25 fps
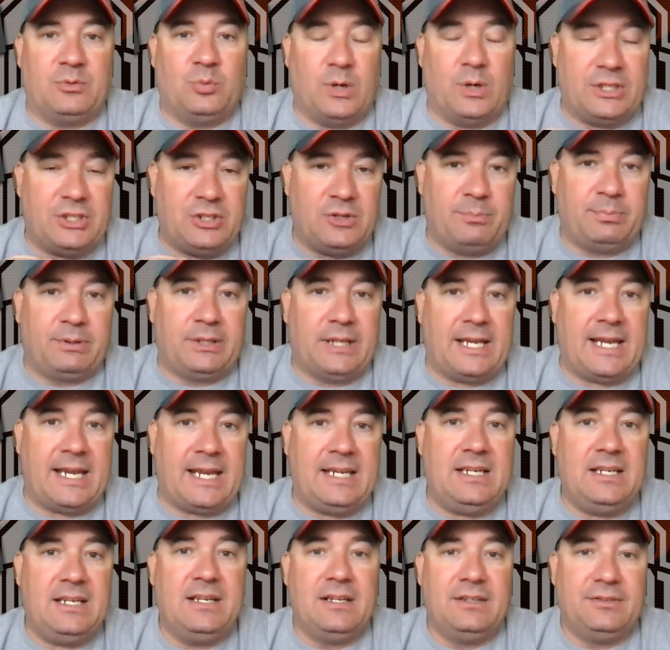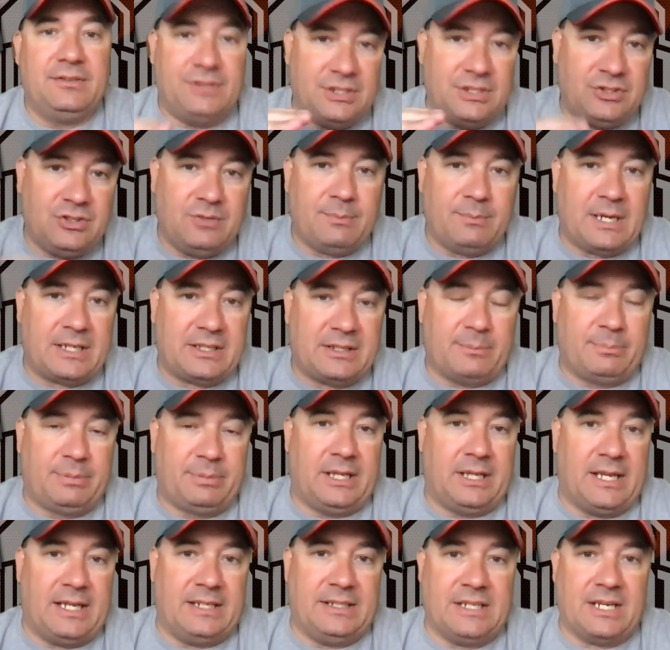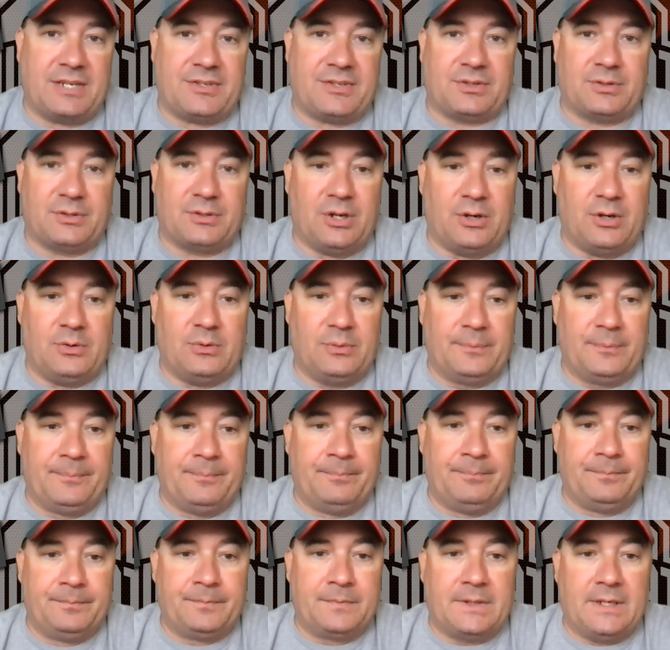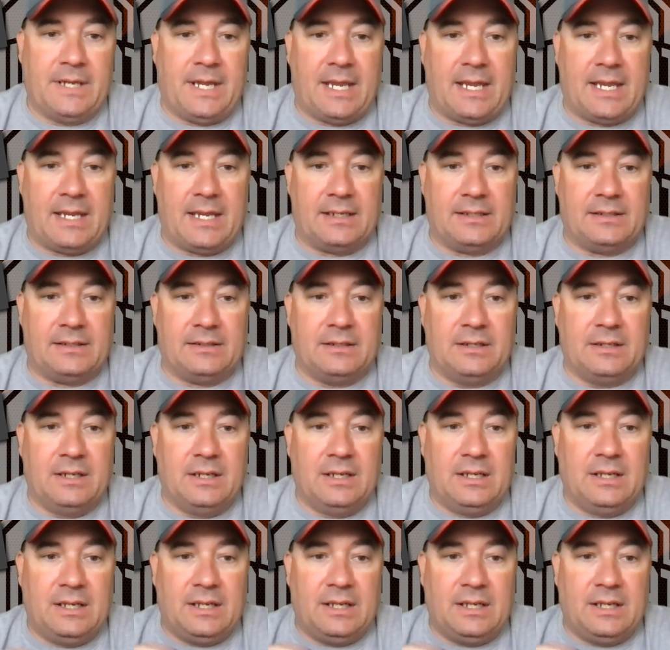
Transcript: When you play, did you make the play? Yes or no? And